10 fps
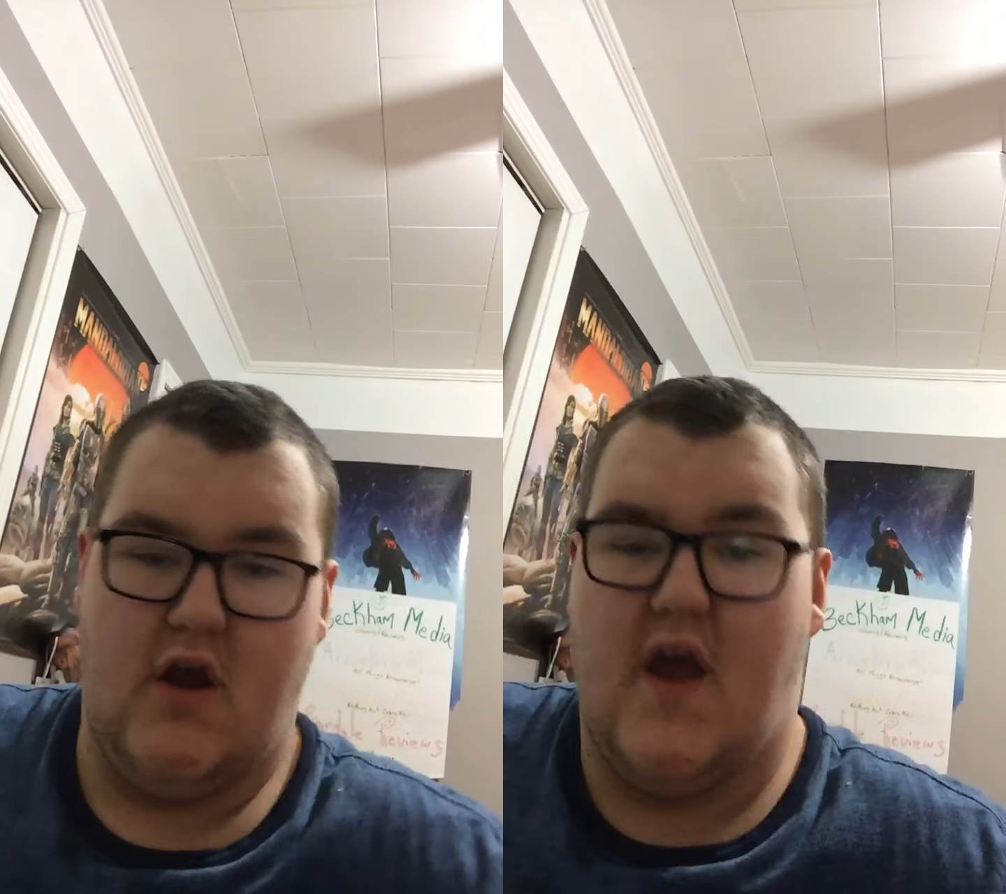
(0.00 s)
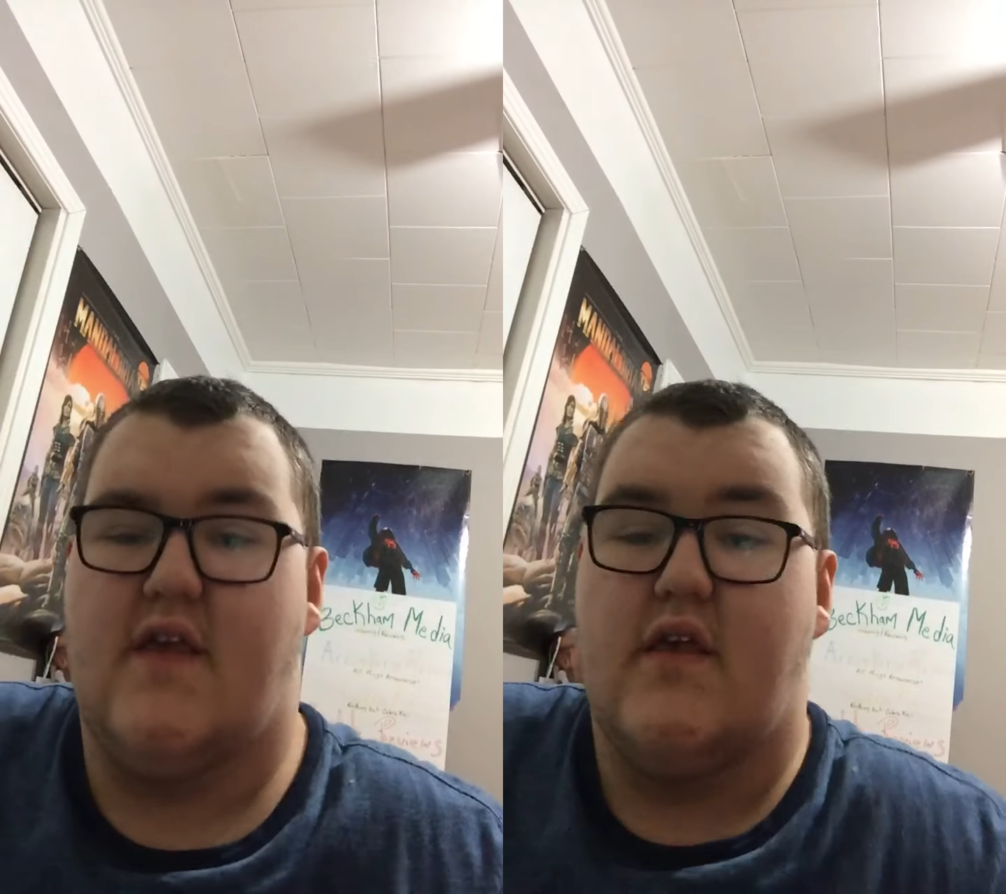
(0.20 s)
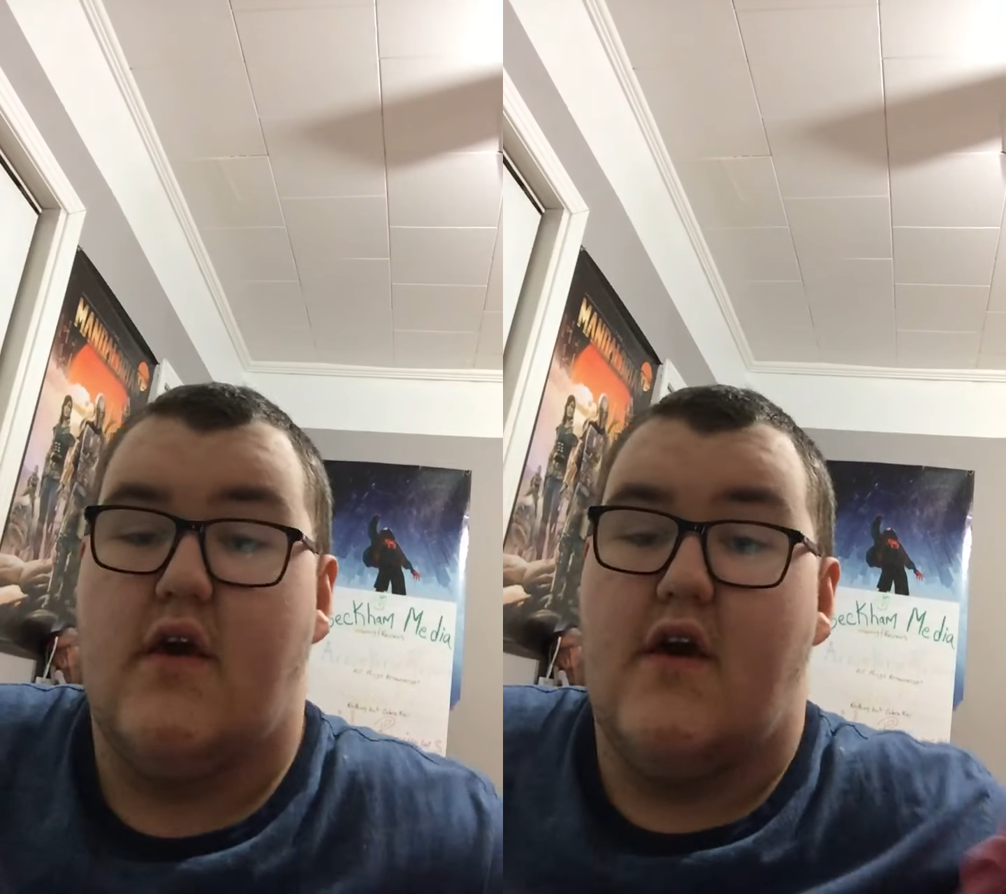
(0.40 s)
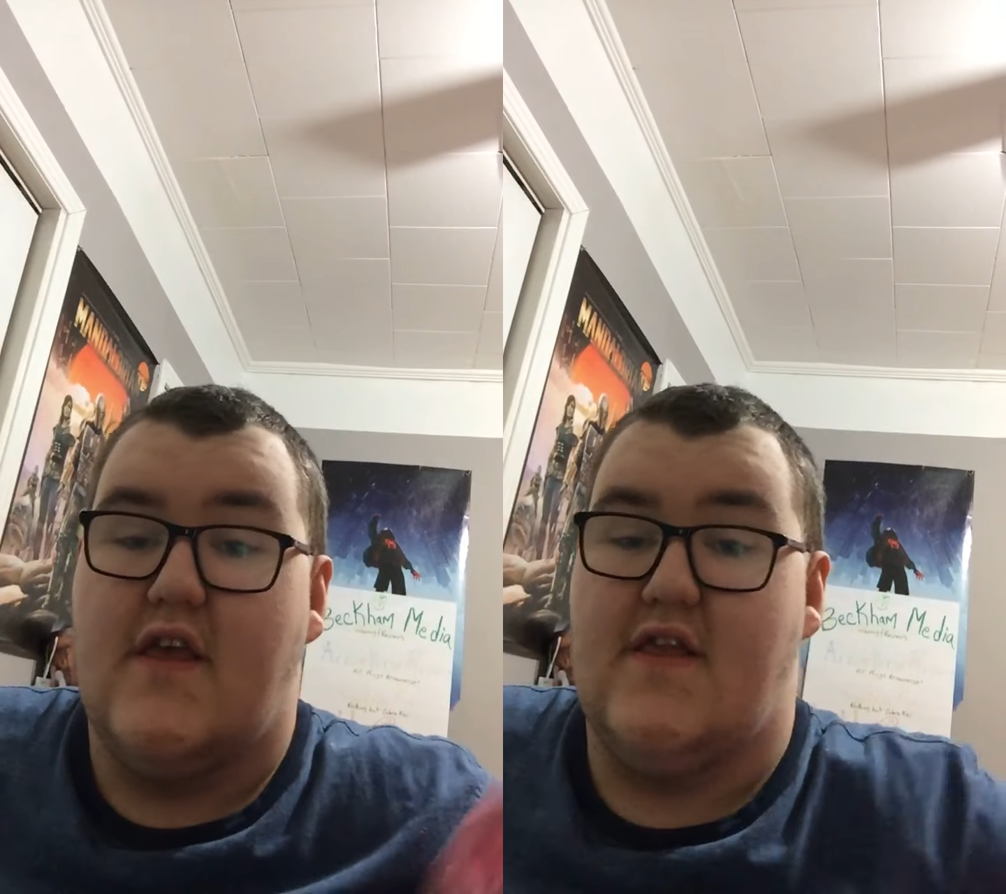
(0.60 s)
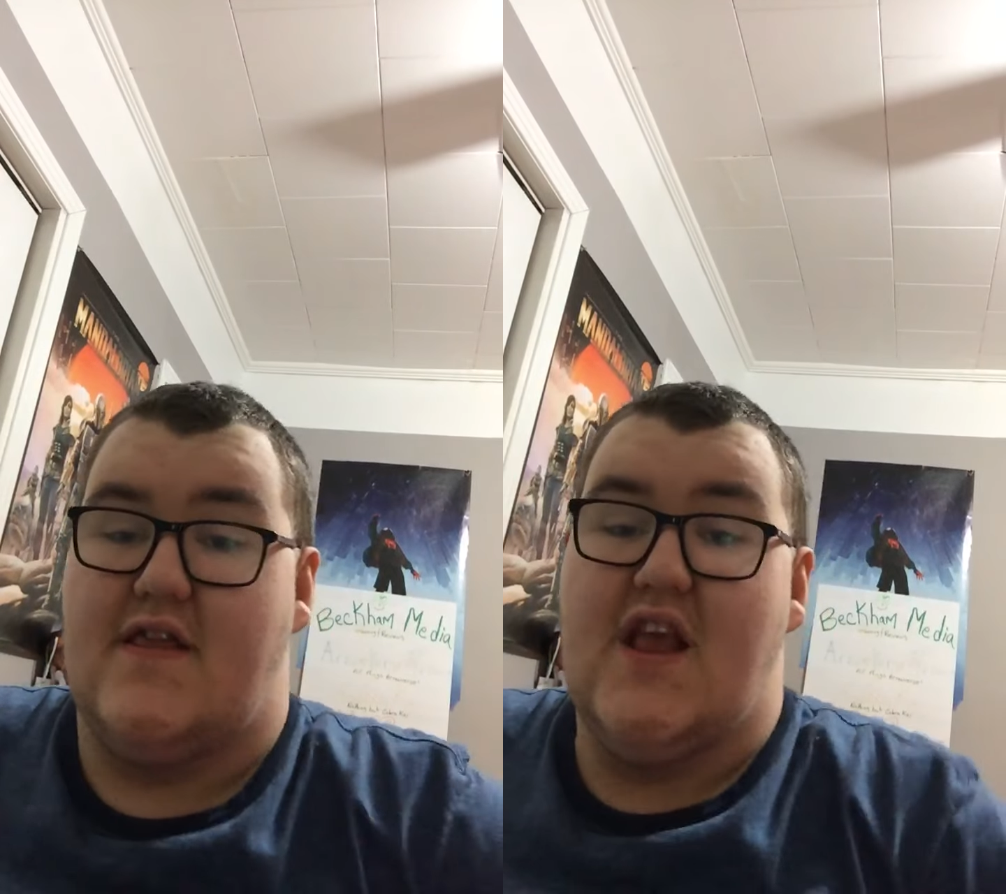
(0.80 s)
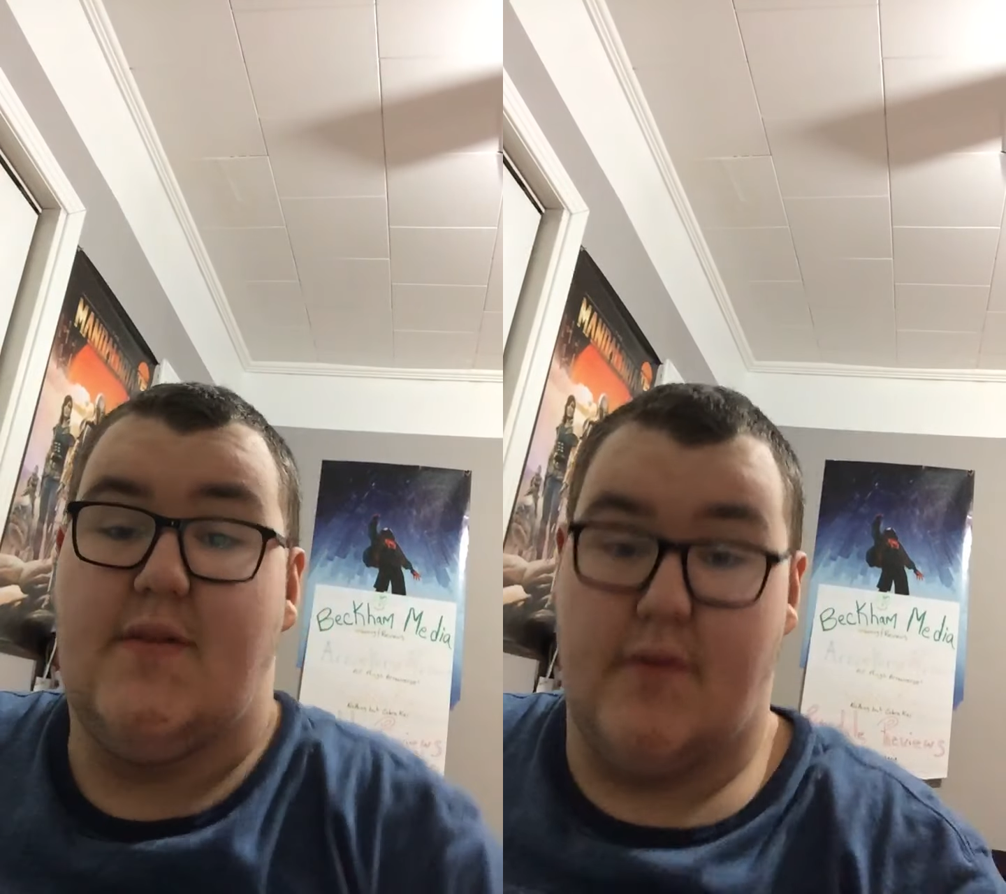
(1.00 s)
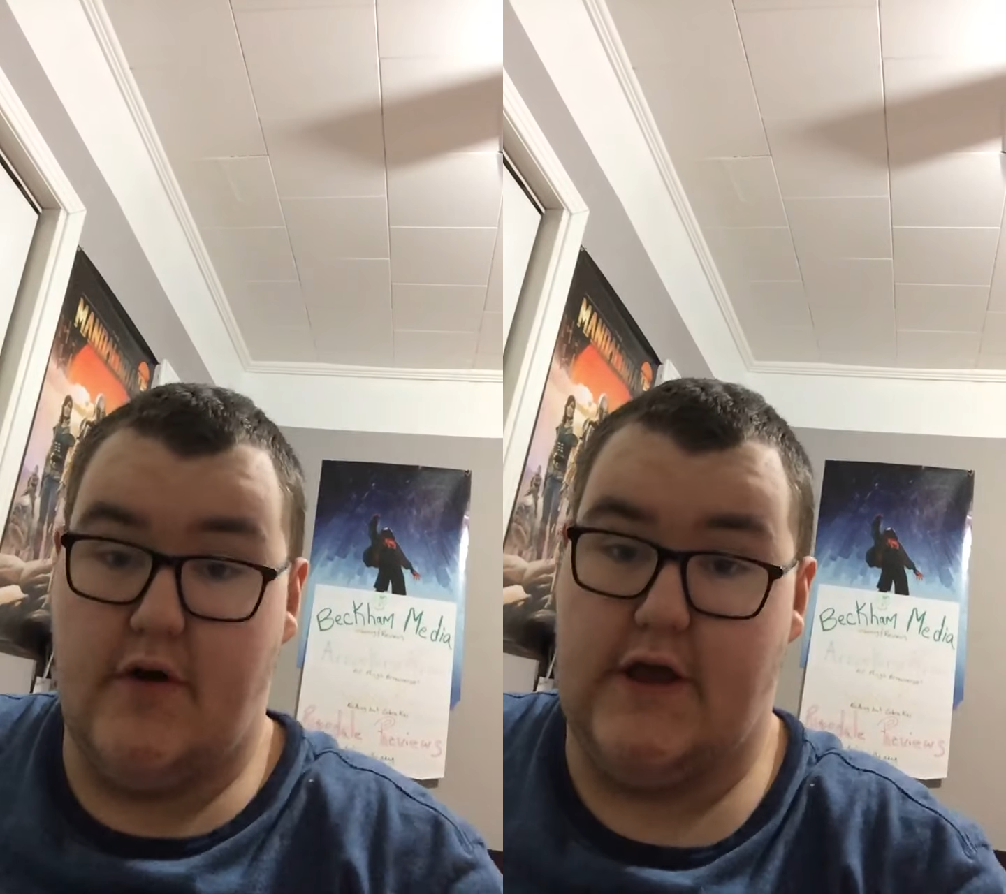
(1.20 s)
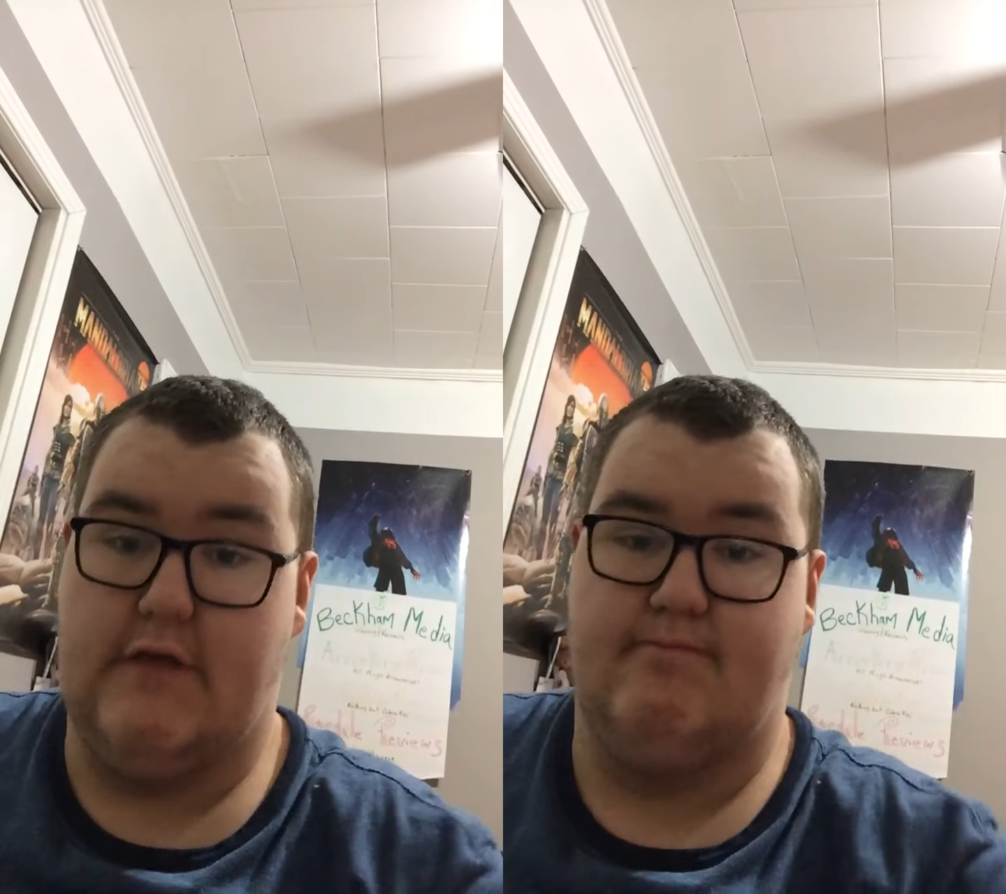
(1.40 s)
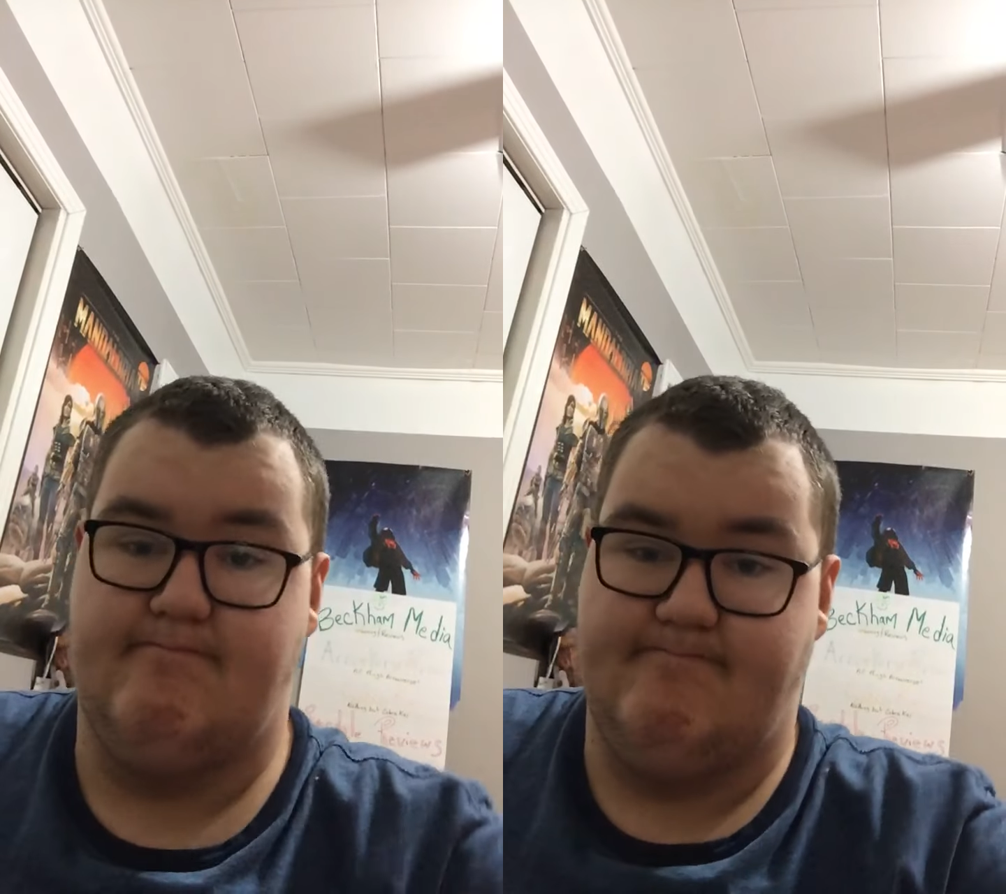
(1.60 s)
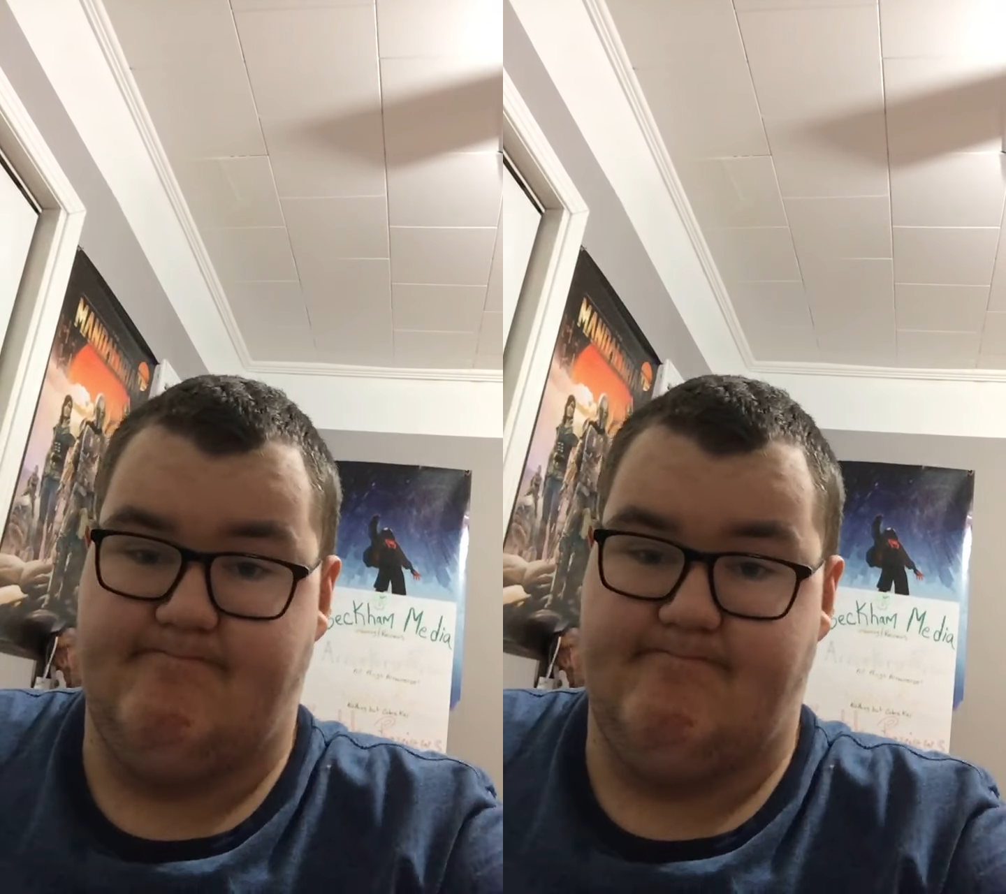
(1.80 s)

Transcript: craft, these bullies